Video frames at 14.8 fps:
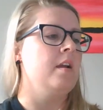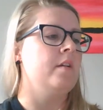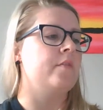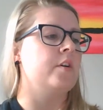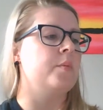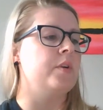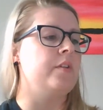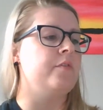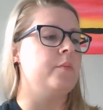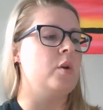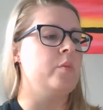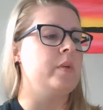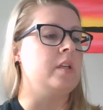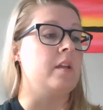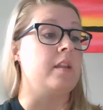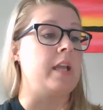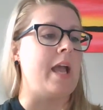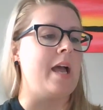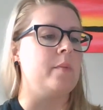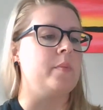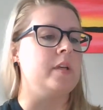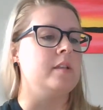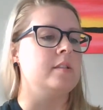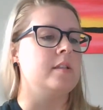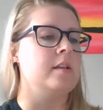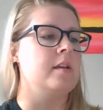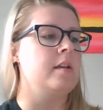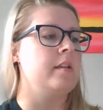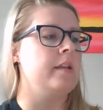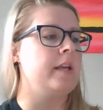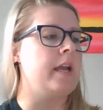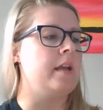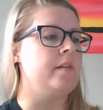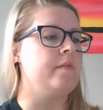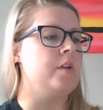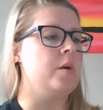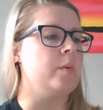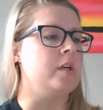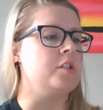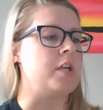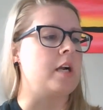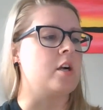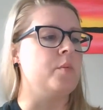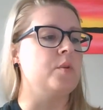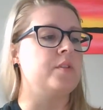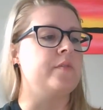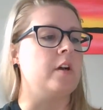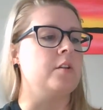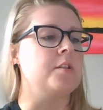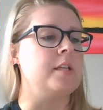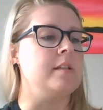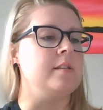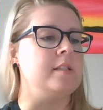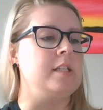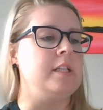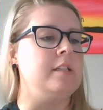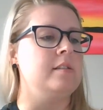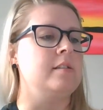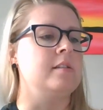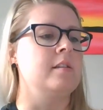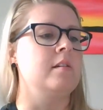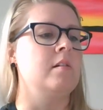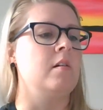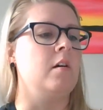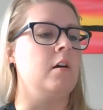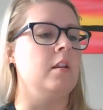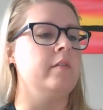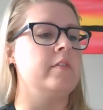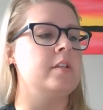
For a brief moment, nothing happened. Then out of nowhere, Jack almost fell to his knees. All of his